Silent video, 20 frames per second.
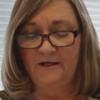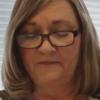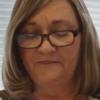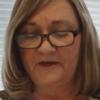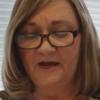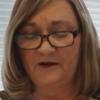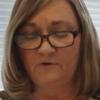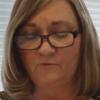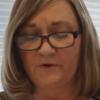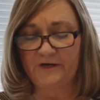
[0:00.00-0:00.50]

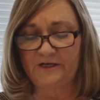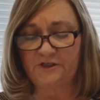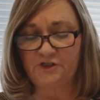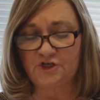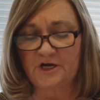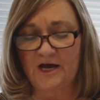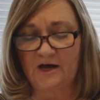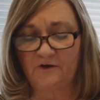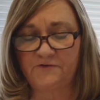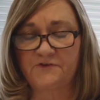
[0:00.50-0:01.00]
They
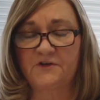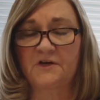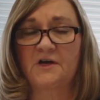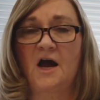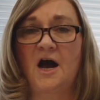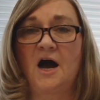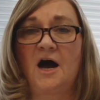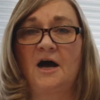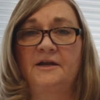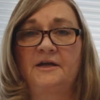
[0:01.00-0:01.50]
reach out to
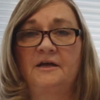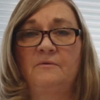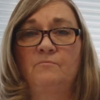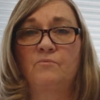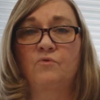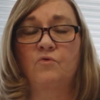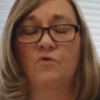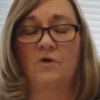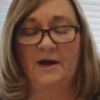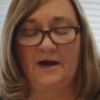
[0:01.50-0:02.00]
God in
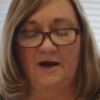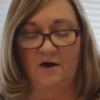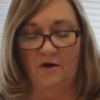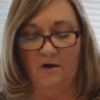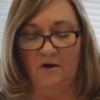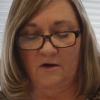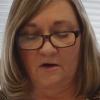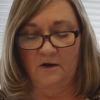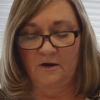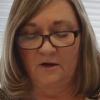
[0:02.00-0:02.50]

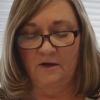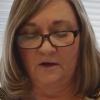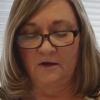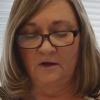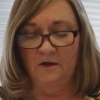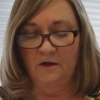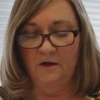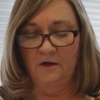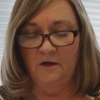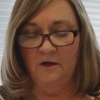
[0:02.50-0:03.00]
prayer
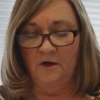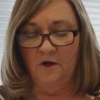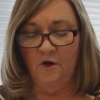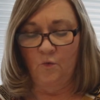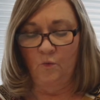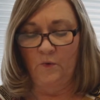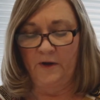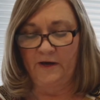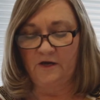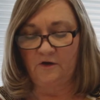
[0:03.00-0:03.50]

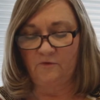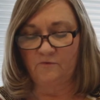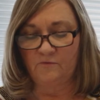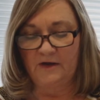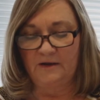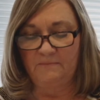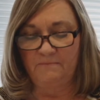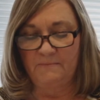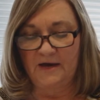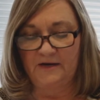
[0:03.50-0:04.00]
we can
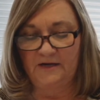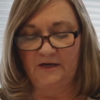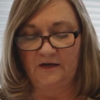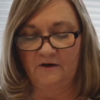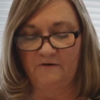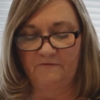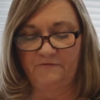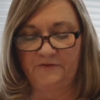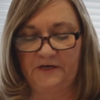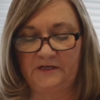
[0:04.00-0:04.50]
read
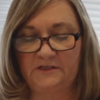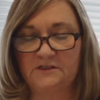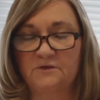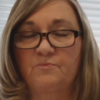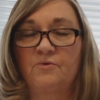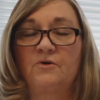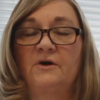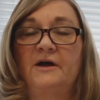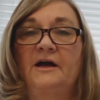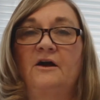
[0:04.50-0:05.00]
many of these
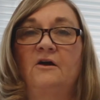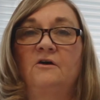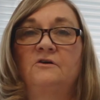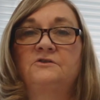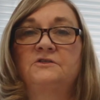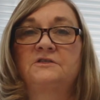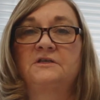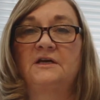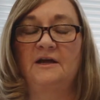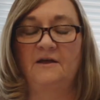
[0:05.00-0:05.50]

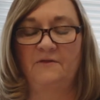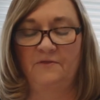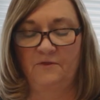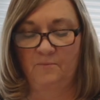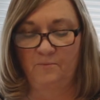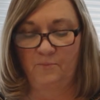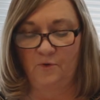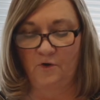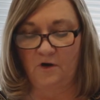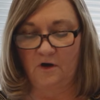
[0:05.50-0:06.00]
prayers in the
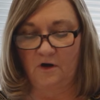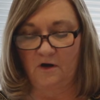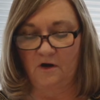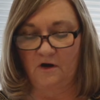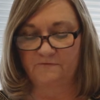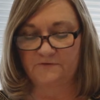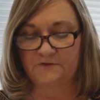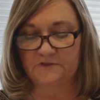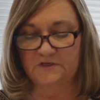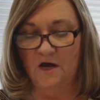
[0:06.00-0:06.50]
book
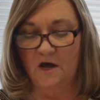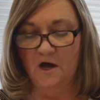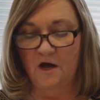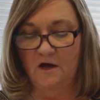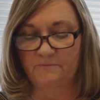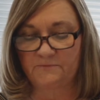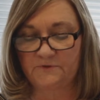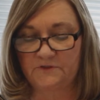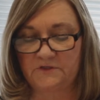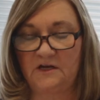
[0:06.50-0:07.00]
of
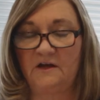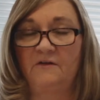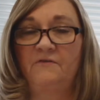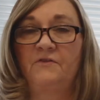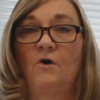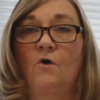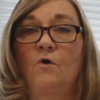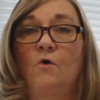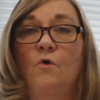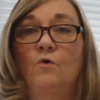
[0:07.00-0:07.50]
Psalms in
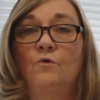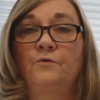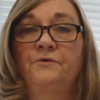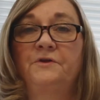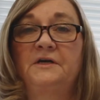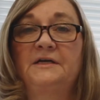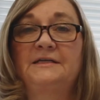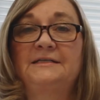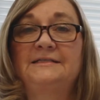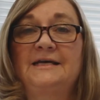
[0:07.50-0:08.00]
the
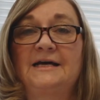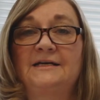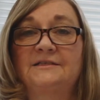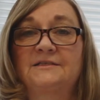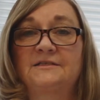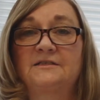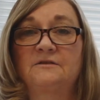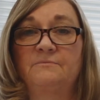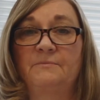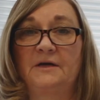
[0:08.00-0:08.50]
Old
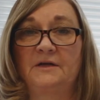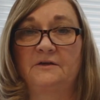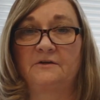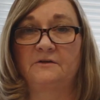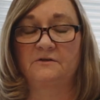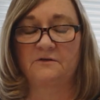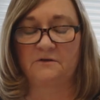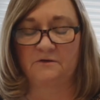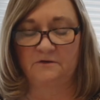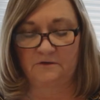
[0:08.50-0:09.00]

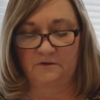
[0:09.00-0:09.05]
Testament.